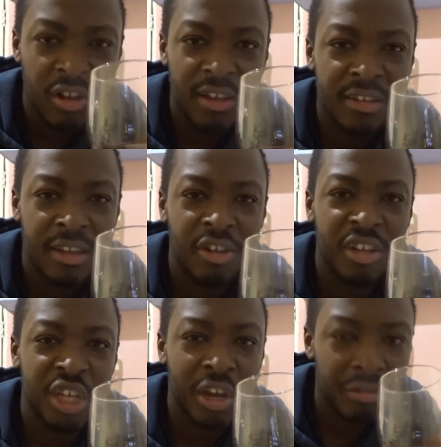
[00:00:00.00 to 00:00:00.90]
like say like
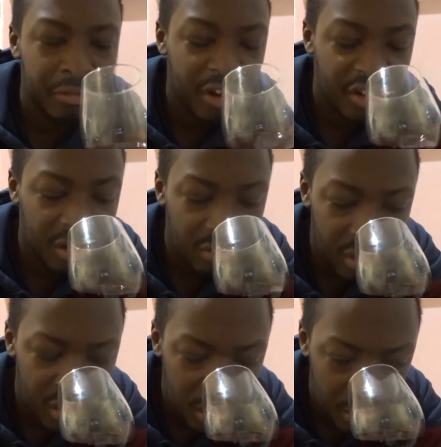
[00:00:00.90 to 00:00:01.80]
a cherry refresher
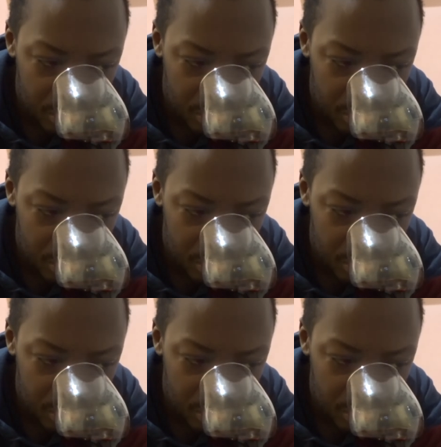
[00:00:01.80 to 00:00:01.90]
really.